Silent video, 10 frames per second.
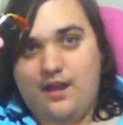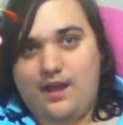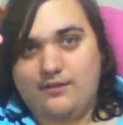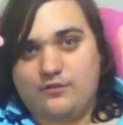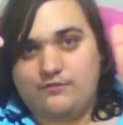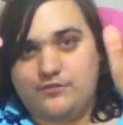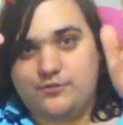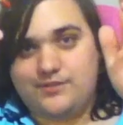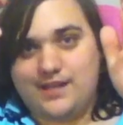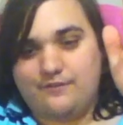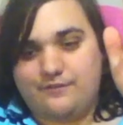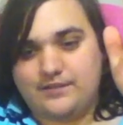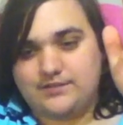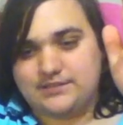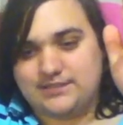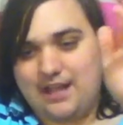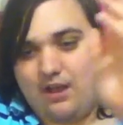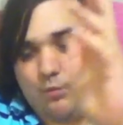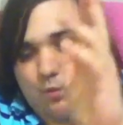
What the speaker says: I've got the 2 televisions set.